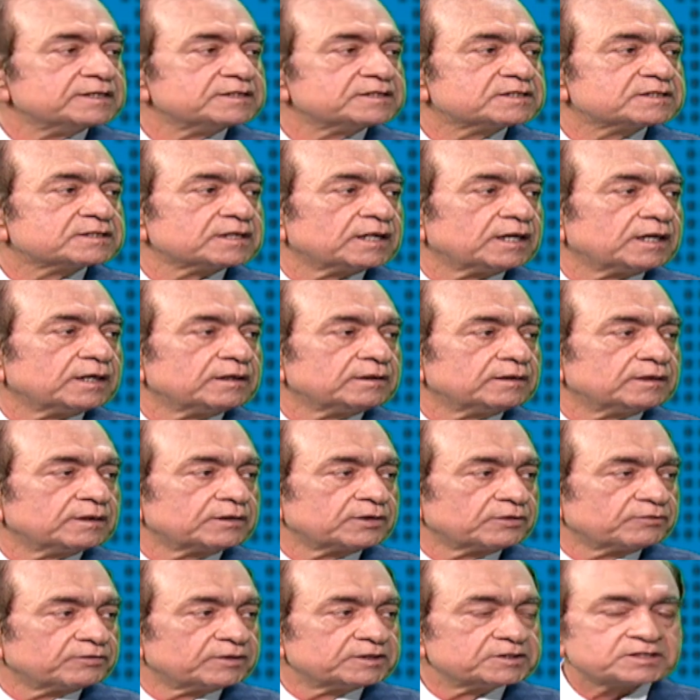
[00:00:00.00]
these
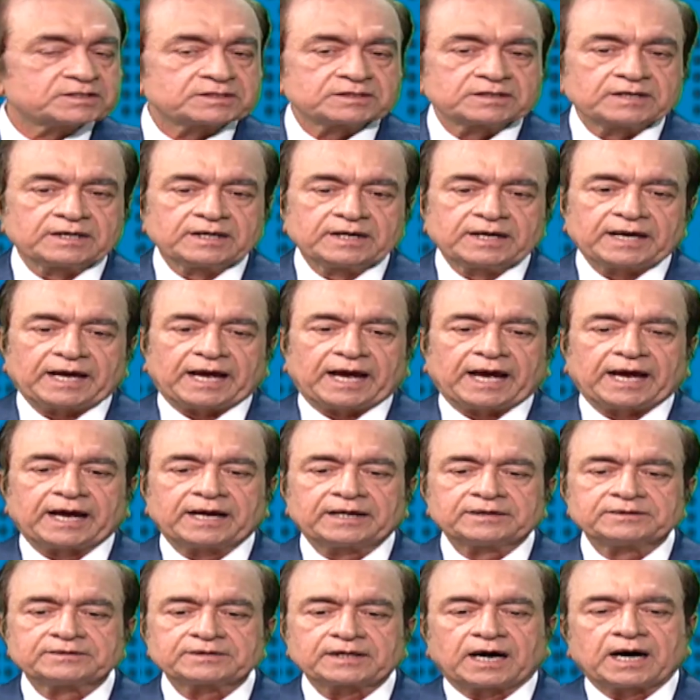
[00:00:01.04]
rivers,
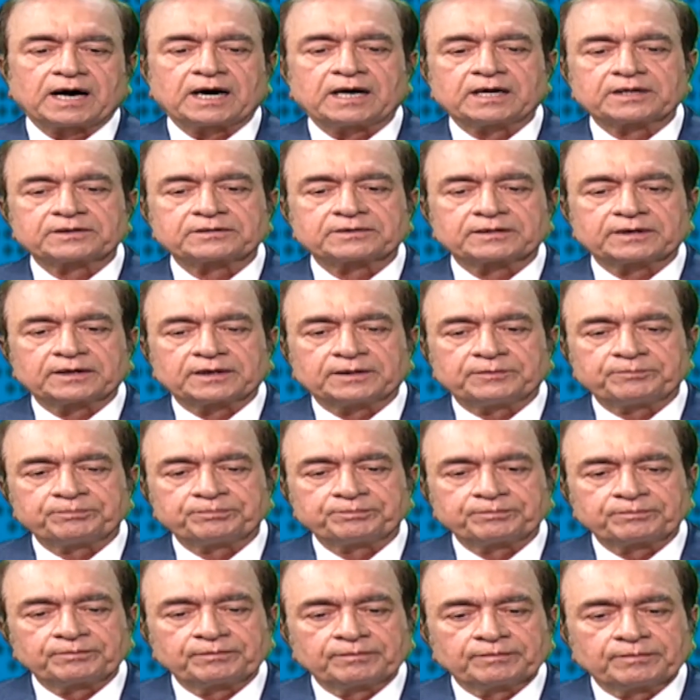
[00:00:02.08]
and
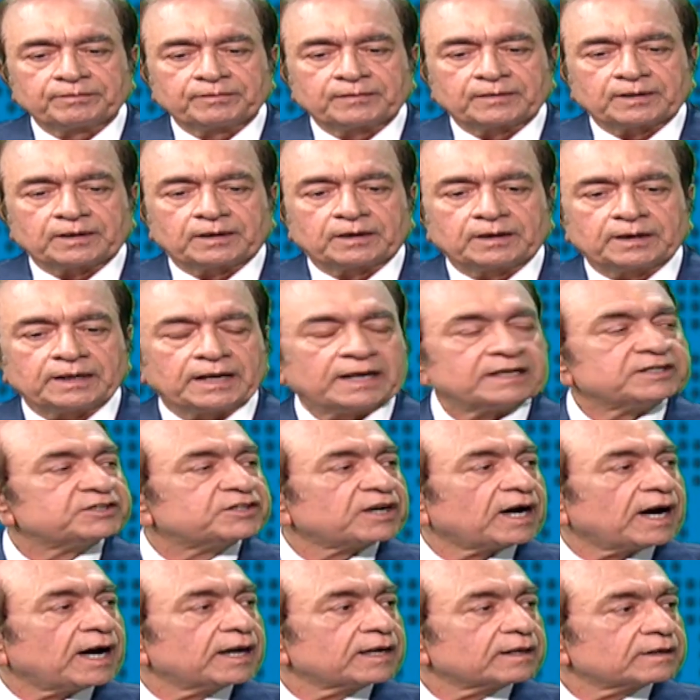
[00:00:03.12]
our
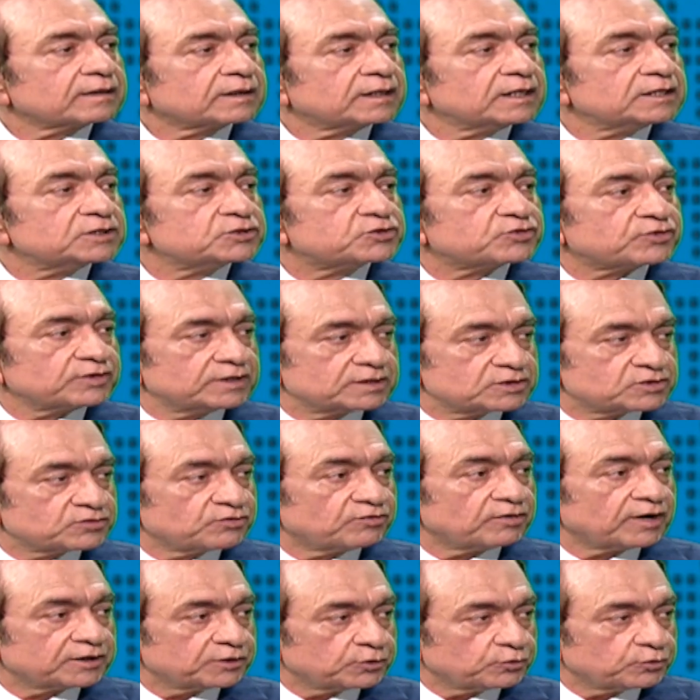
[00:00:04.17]
entire country is